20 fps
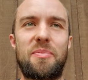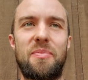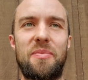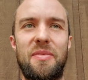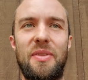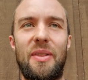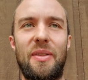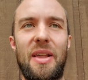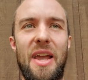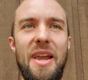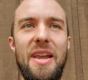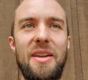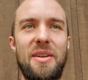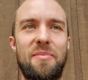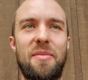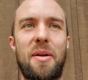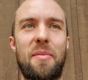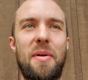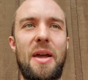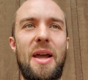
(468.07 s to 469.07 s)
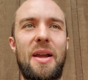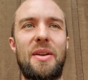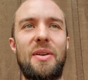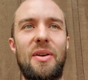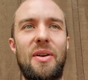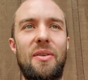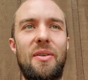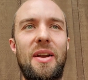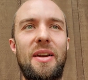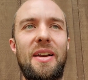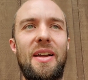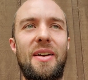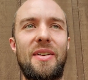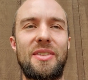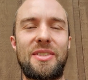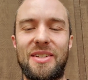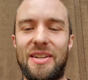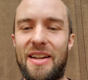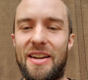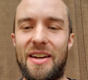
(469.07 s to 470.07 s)
lake in my backyard right now.
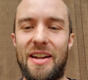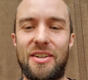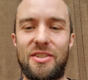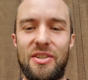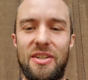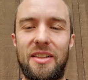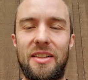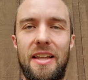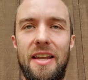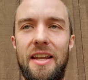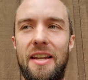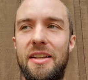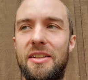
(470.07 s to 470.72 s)
It's not actually a lake.